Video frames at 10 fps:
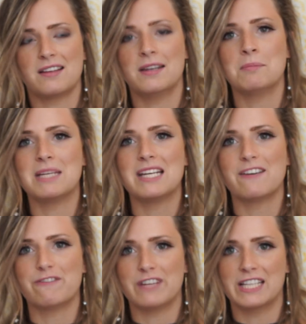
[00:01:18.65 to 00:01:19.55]
An
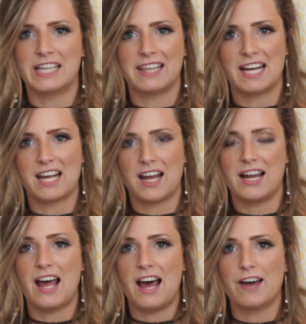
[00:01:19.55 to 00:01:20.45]
immediate feeling that I kind
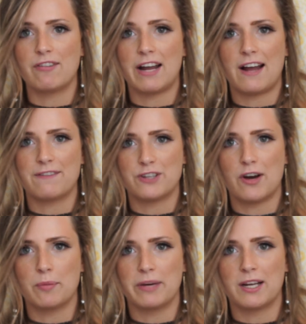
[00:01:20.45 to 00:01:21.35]
of had right after
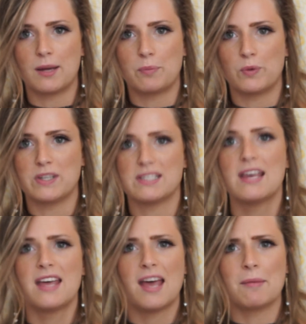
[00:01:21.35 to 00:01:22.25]
our breakup was,
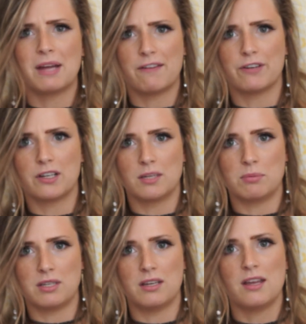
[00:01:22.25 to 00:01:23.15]
am I ever going to
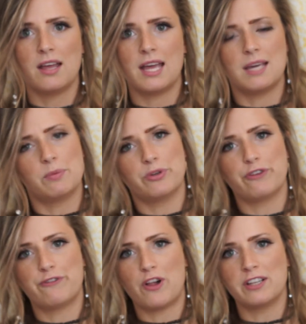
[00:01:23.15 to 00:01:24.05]
be able
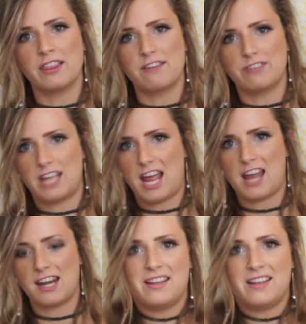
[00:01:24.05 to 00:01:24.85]
to fall in love again?